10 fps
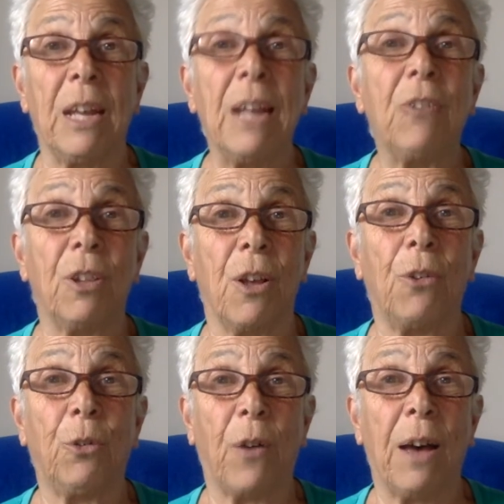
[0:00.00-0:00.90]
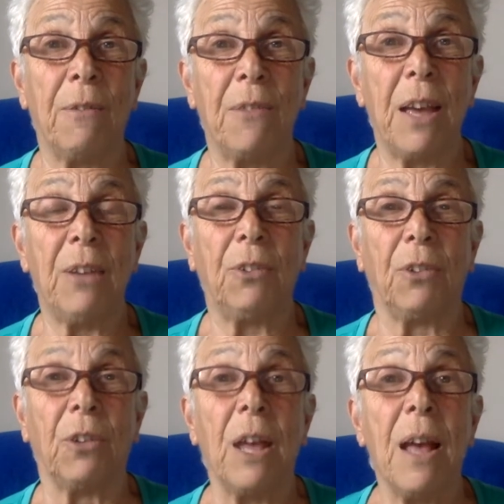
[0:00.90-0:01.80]
each of those 5
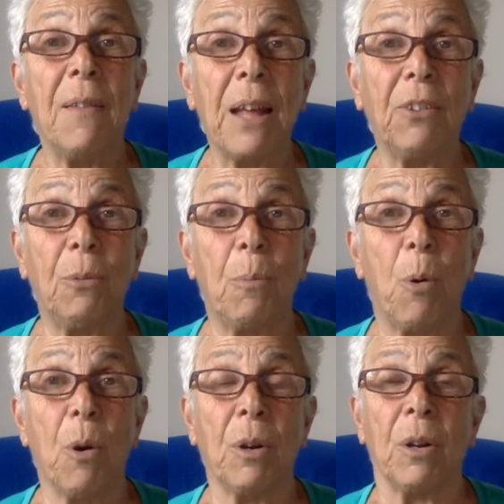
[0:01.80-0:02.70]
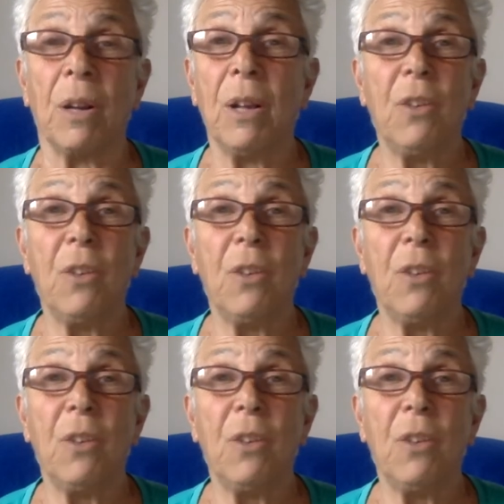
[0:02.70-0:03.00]
phases, and that's important.